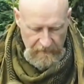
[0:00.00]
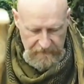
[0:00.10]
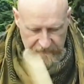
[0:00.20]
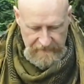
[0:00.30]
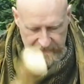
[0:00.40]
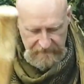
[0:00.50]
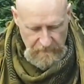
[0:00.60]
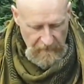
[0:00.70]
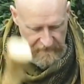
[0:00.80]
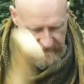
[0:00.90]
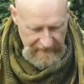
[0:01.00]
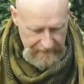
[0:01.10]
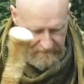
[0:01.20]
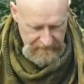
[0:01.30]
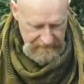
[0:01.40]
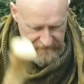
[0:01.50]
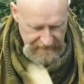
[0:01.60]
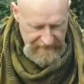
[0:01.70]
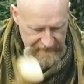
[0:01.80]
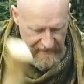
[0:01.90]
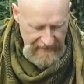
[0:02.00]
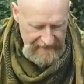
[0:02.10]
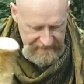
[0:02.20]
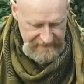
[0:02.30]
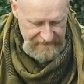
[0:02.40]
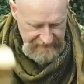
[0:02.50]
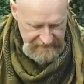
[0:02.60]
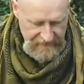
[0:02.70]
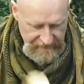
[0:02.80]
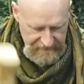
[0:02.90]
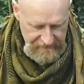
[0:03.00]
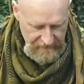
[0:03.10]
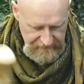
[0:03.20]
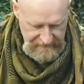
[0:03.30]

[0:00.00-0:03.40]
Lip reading: So this is more than capable of handling this kind of stuff.